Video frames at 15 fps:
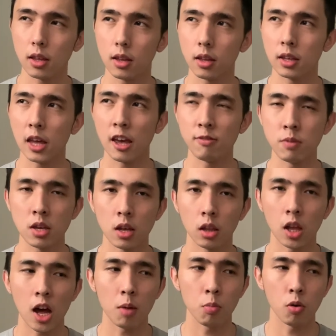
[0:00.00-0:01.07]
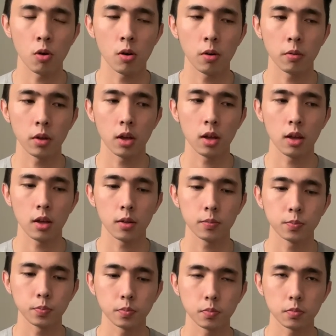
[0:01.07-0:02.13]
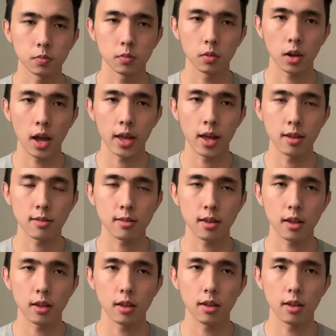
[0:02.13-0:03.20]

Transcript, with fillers: gave me a lot more, I guess,